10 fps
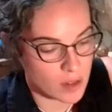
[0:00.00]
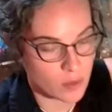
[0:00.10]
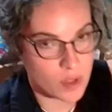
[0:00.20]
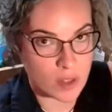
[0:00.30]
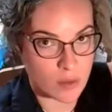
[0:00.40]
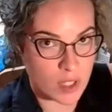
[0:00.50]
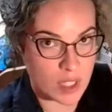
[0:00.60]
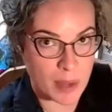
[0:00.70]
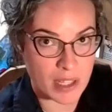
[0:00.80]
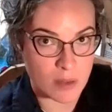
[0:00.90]
just
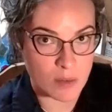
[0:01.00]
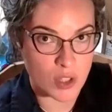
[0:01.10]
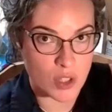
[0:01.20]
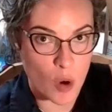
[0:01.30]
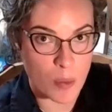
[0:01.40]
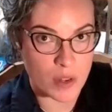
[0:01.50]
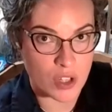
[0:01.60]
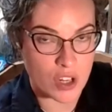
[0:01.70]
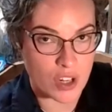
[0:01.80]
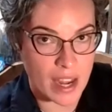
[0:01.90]
dispense some soap into
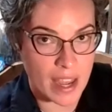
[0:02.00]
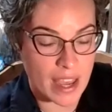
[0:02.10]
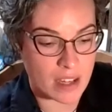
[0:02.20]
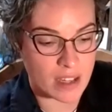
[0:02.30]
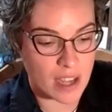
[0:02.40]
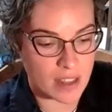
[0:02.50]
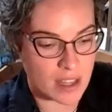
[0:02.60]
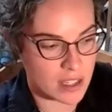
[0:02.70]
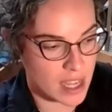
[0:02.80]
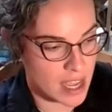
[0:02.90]
your hand and then
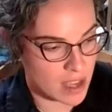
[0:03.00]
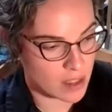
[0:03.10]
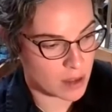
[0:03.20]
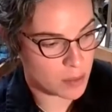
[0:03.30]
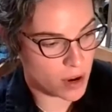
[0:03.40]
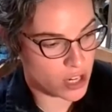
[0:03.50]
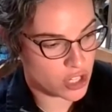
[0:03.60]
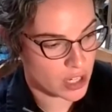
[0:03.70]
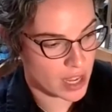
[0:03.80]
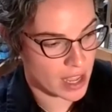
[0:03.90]
take the brush
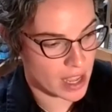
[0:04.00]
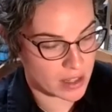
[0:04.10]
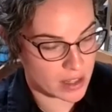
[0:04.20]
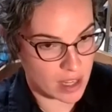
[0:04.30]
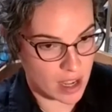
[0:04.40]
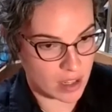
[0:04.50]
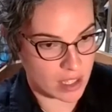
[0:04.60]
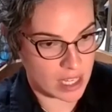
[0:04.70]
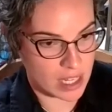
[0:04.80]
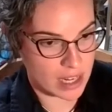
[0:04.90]
and
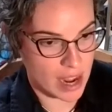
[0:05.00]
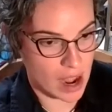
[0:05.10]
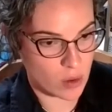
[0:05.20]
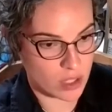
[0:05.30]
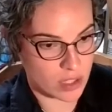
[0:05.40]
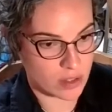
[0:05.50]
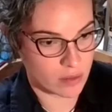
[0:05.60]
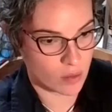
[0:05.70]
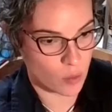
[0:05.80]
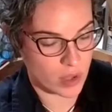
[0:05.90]
clean it out
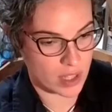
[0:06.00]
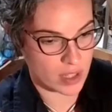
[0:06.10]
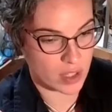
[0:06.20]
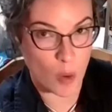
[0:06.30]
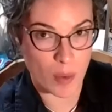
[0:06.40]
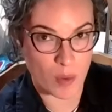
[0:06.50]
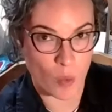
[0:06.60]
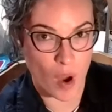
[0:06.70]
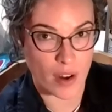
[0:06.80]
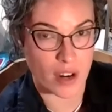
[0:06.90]
with the soap and
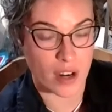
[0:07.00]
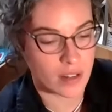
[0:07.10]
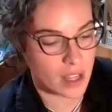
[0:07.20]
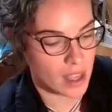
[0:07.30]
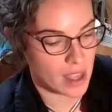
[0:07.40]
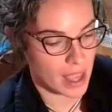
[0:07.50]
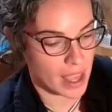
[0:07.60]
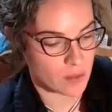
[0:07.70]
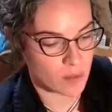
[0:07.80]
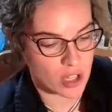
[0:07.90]
water,
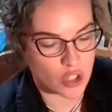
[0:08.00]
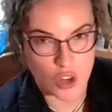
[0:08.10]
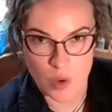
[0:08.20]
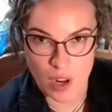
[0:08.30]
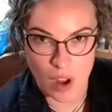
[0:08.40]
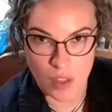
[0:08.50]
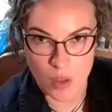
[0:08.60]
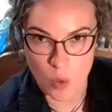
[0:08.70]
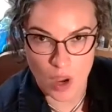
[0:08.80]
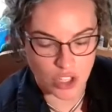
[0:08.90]
and make sure you get all the
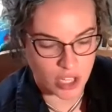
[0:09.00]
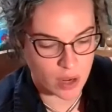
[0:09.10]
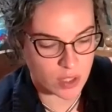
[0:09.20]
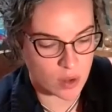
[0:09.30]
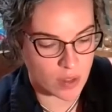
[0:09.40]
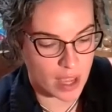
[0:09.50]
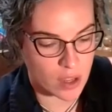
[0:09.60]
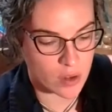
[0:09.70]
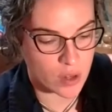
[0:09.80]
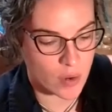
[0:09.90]
gouache out so that
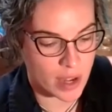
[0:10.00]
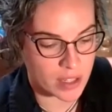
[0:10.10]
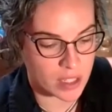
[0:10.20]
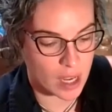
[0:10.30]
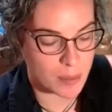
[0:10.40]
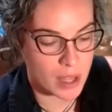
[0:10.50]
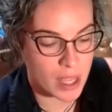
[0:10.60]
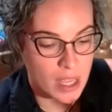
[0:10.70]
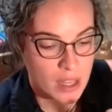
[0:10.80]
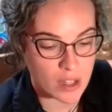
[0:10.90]
you don't end up
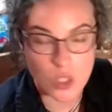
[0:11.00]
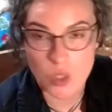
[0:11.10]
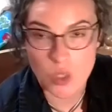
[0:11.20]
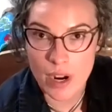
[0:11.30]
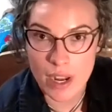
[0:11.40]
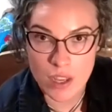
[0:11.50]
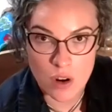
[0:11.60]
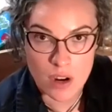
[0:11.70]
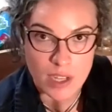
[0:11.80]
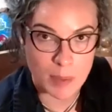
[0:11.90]
destroying
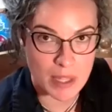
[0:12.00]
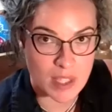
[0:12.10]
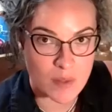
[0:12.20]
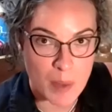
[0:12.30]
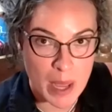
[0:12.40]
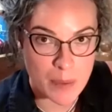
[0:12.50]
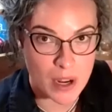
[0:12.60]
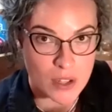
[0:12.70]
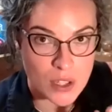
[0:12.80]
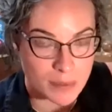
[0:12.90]
your expensive
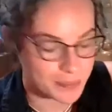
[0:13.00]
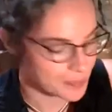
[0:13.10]
paintbrush.